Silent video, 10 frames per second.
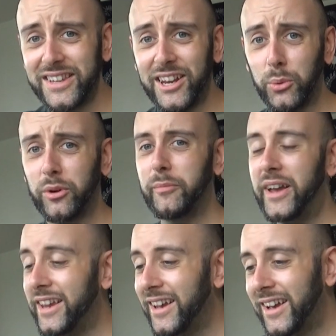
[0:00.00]
deal with
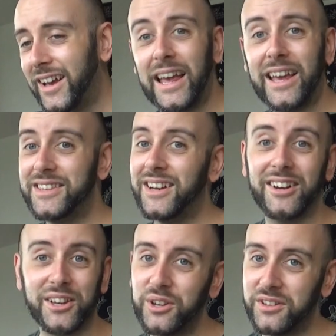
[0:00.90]
me. And
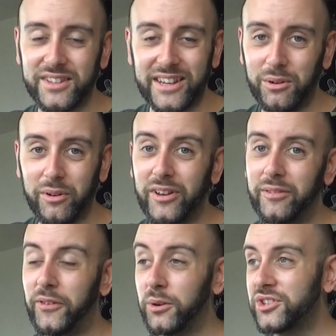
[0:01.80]
I couldn't deal with it,
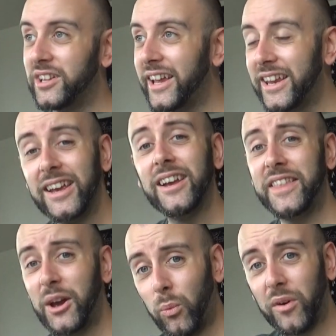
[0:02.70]
unfortunately.
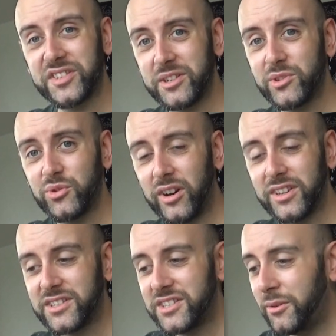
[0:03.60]
There was some
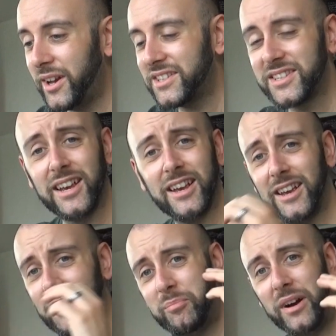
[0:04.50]
dryness to it,
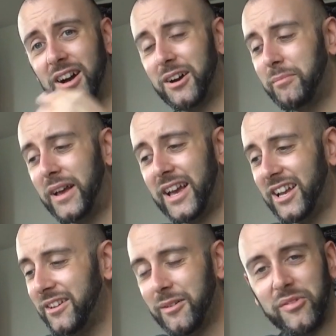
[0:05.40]
but
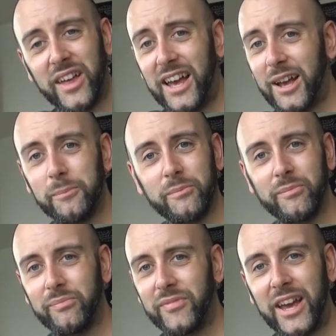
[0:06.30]
man, that
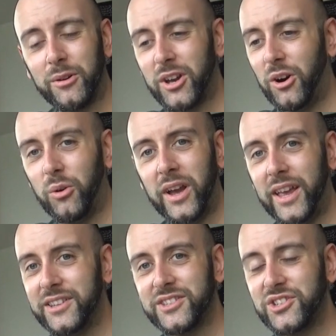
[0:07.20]
alcohol
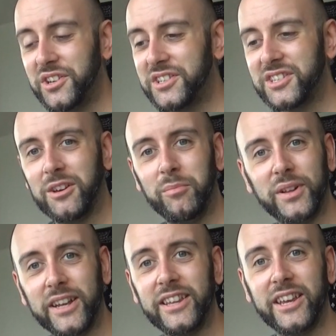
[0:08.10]
hits just
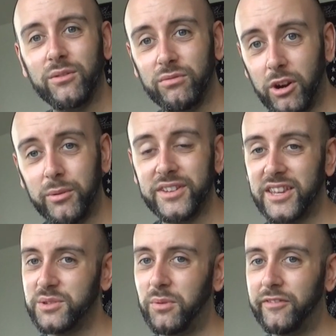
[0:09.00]
completely ruined
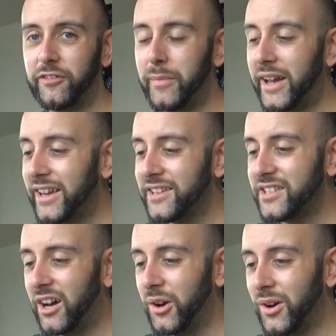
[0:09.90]
this one for me.
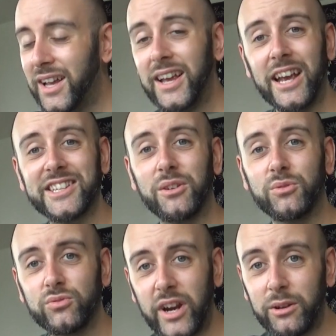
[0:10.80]
So it's a
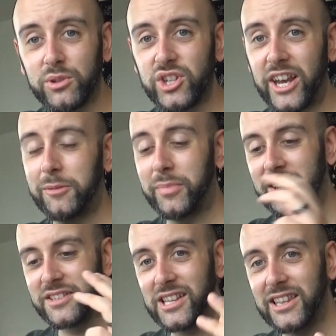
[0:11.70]
real shame
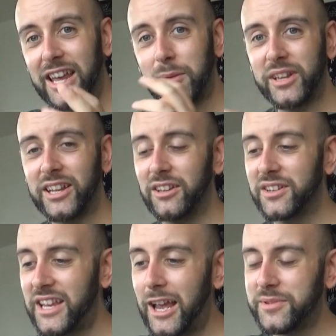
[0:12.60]
because the labeling
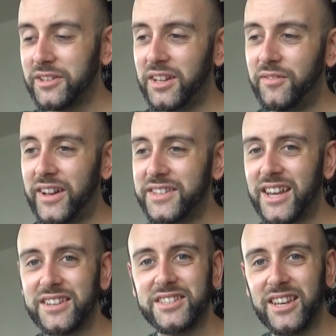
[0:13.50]
looks absolutely
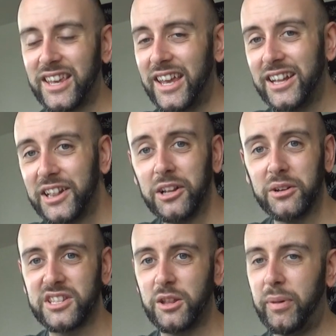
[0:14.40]
fantastic. It
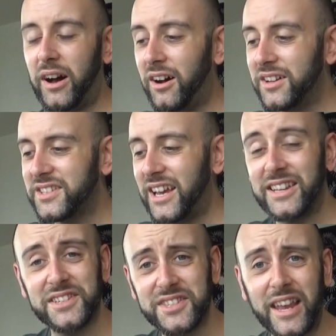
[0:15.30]
looked the part
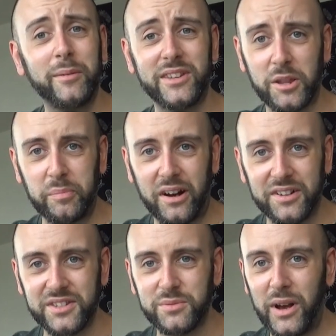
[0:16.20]
and it sounded the
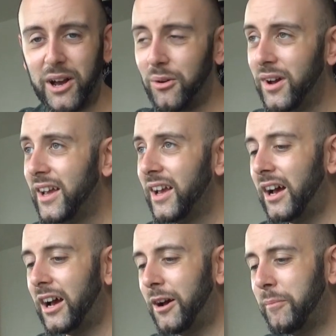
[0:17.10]
part as well.
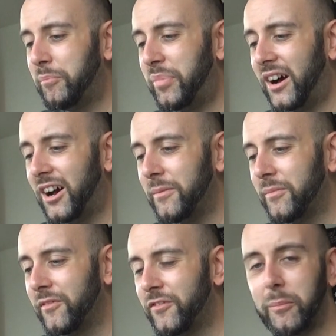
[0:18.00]
Um, but
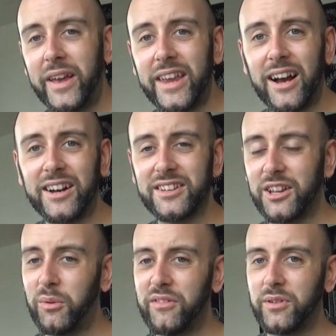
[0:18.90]
for me, I
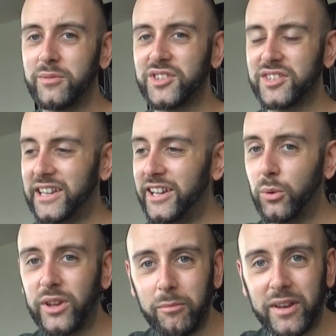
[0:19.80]
don't know whether it was just a
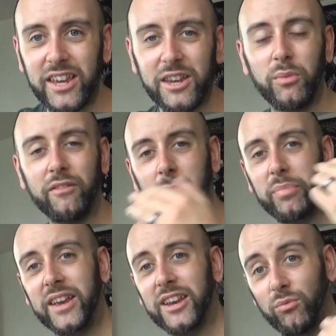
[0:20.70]
little gimmicky with
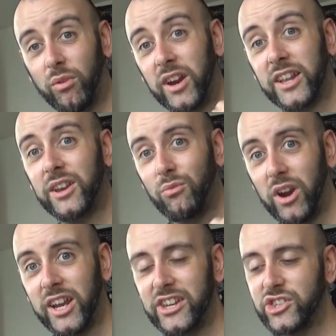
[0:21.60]
it being really,
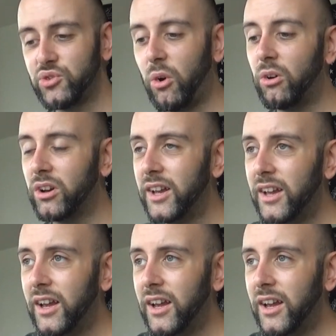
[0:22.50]
really strong.